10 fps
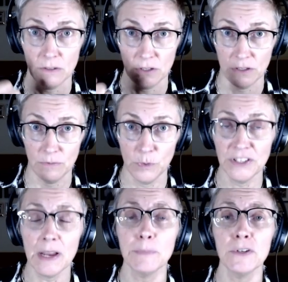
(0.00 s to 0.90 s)

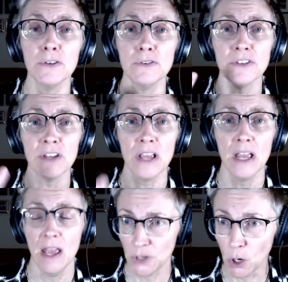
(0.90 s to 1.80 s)
receptors,
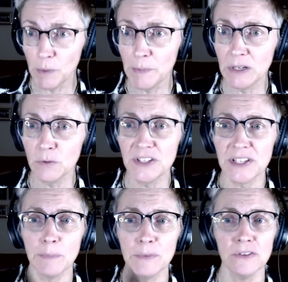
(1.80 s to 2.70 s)
dopamine
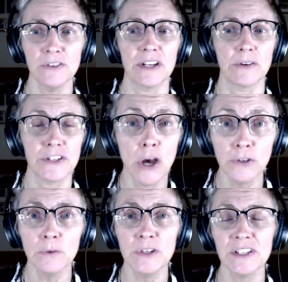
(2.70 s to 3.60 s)
receptors, serotonin
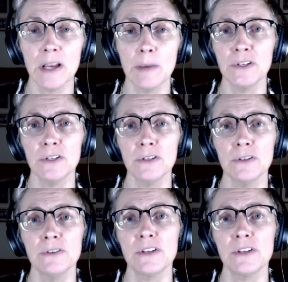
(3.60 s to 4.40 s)
receptors,